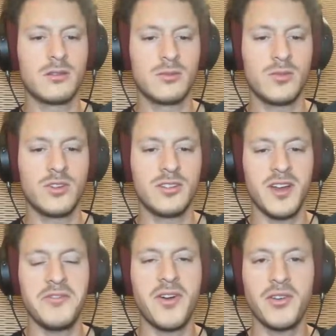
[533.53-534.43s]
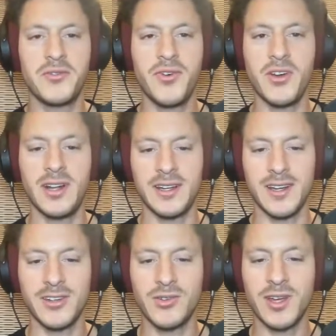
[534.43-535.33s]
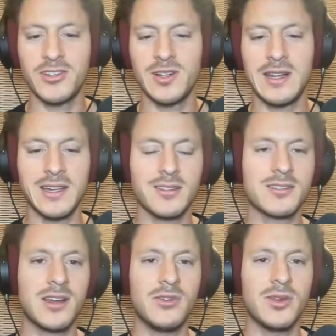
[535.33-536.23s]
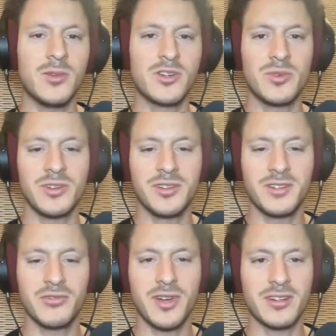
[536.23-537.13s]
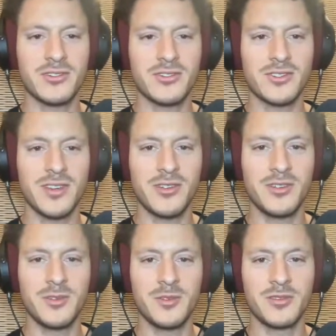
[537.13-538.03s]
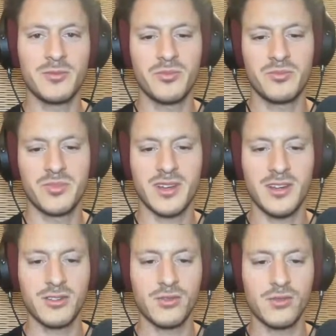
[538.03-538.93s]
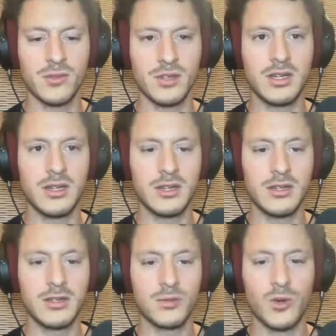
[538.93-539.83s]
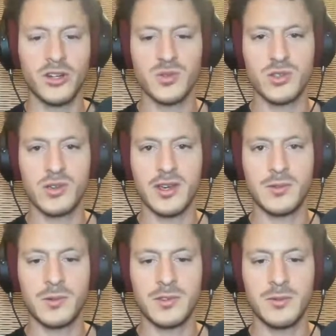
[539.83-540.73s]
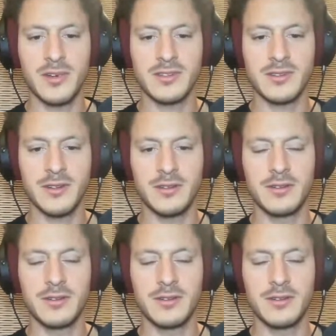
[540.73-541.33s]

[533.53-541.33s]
But I found it funny, like I don't actually like the sound that much, but in the track it just sounded kind of cool. It works together with the bass line.